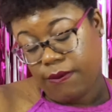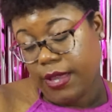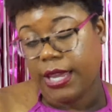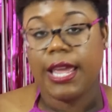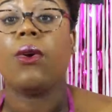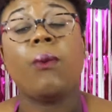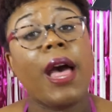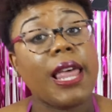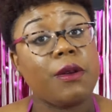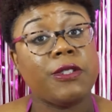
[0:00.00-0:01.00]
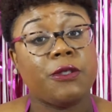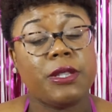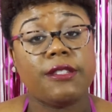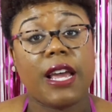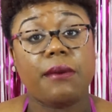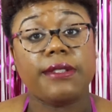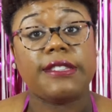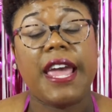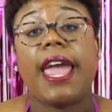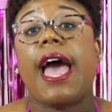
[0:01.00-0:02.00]
feeling it. While I was doing this, I will
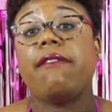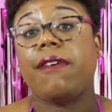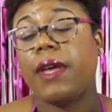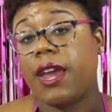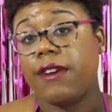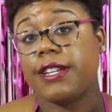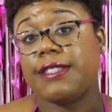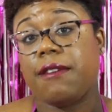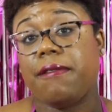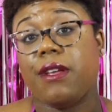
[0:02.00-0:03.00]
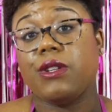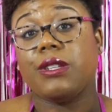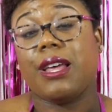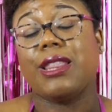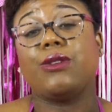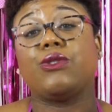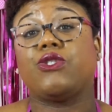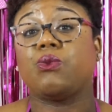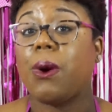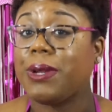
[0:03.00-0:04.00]
say, I felt areas that felt a little
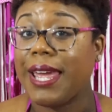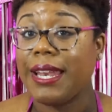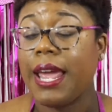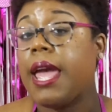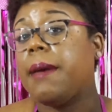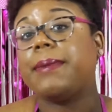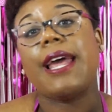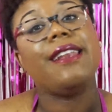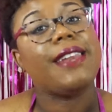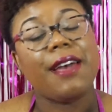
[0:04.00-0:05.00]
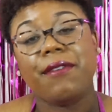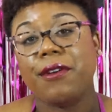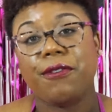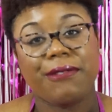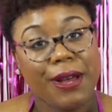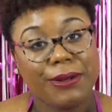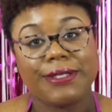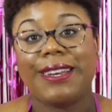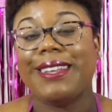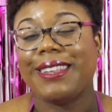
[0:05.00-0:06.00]
swollen, but I never
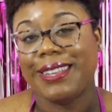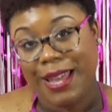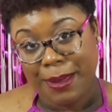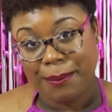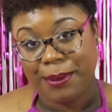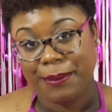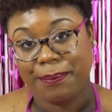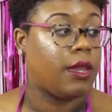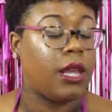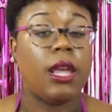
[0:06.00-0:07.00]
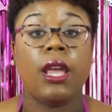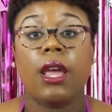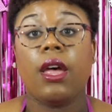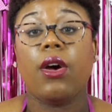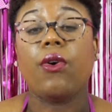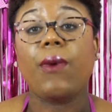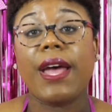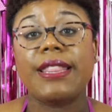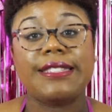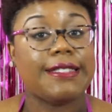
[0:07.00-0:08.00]
felt a lump.
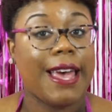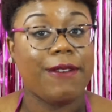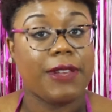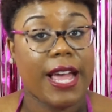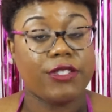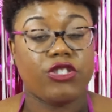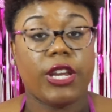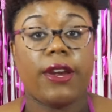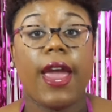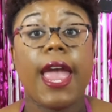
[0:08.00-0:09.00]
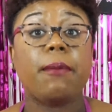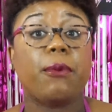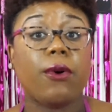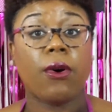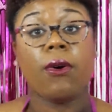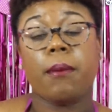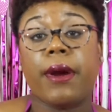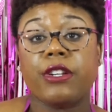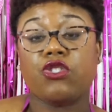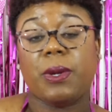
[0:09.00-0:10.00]
Around this time last year, April,
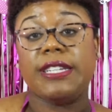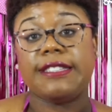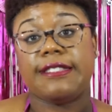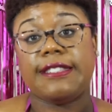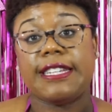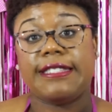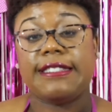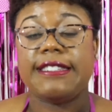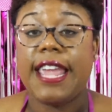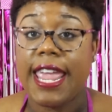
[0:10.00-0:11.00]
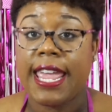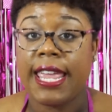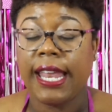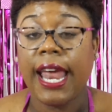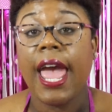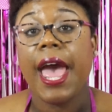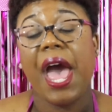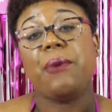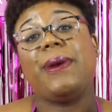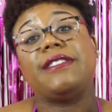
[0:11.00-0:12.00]
March 2016,
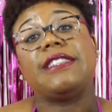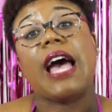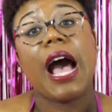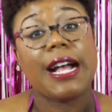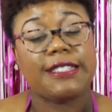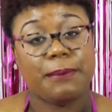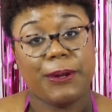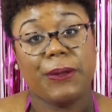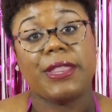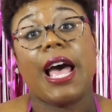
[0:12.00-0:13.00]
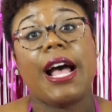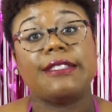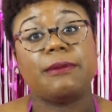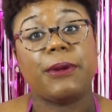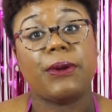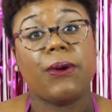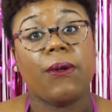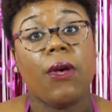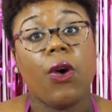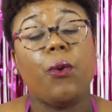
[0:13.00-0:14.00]
I went to the hospital. And the
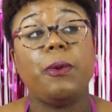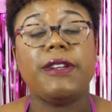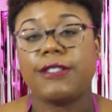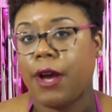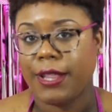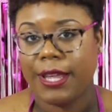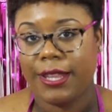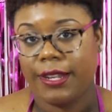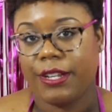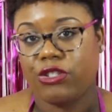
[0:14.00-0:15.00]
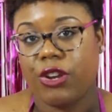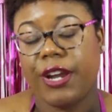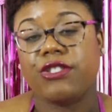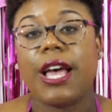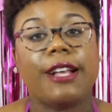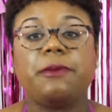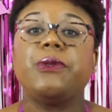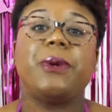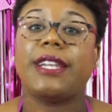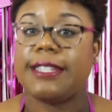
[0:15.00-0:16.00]
hospital, when we saw the discharge, the
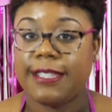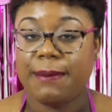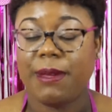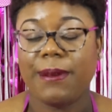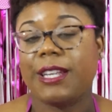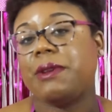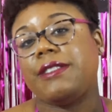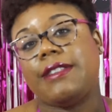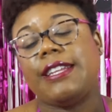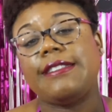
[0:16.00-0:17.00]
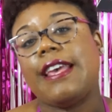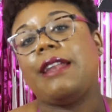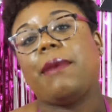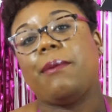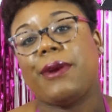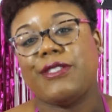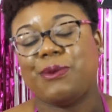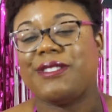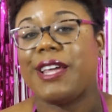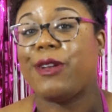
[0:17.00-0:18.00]
hospital would not see me because they said my
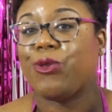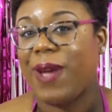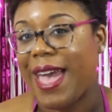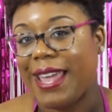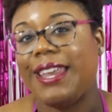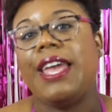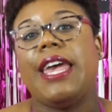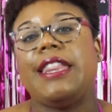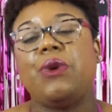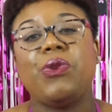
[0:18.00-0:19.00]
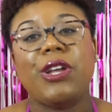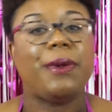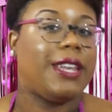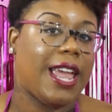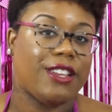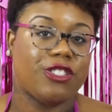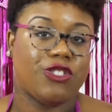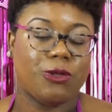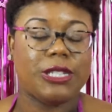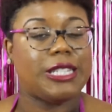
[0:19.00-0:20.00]
breast was not red. There were no
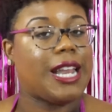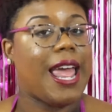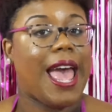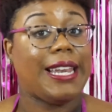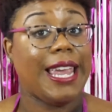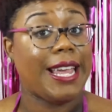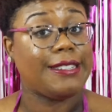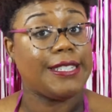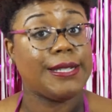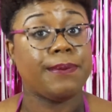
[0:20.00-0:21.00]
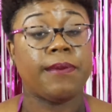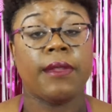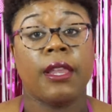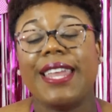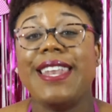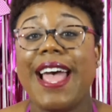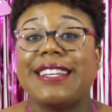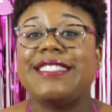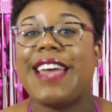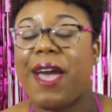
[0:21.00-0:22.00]
indications really that I had cancer.
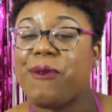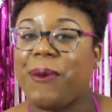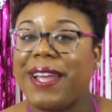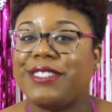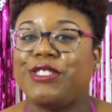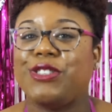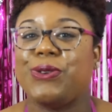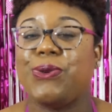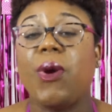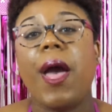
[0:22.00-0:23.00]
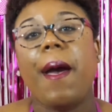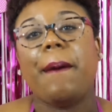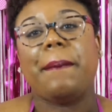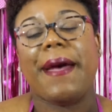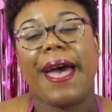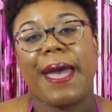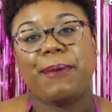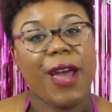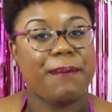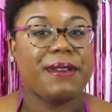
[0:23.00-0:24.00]
Next, I went to my
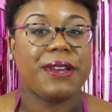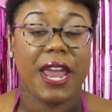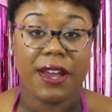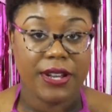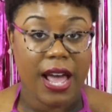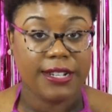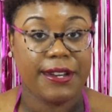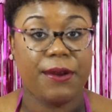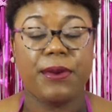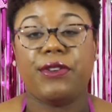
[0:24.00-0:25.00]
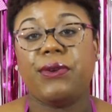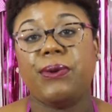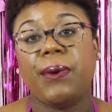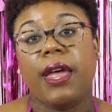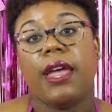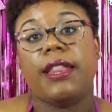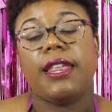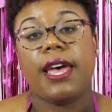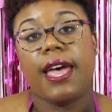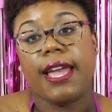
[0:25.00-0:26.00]
primary care doctor. We do
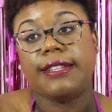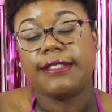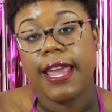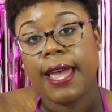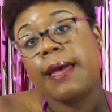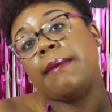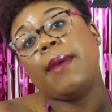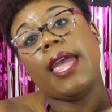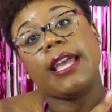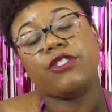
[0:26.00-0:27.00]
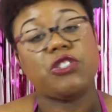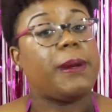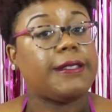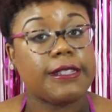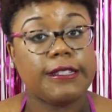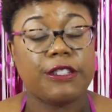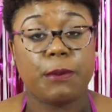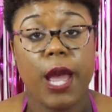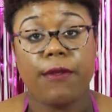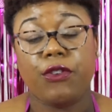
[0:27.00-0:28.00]
the exam, and she basically sends
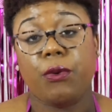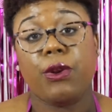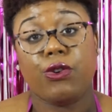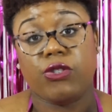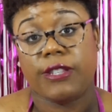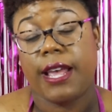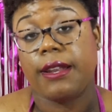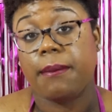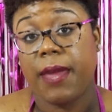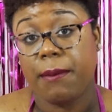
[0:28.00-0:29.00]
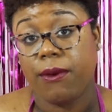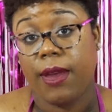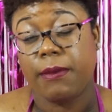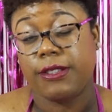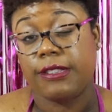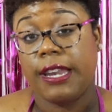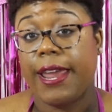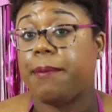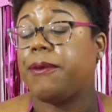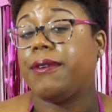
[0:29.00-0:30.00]
me off to do an ultrasound and a mammogram. This is in
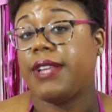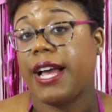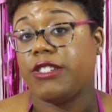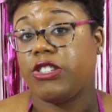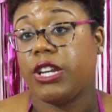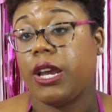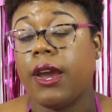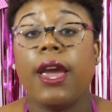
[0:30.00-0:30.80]
April of last year.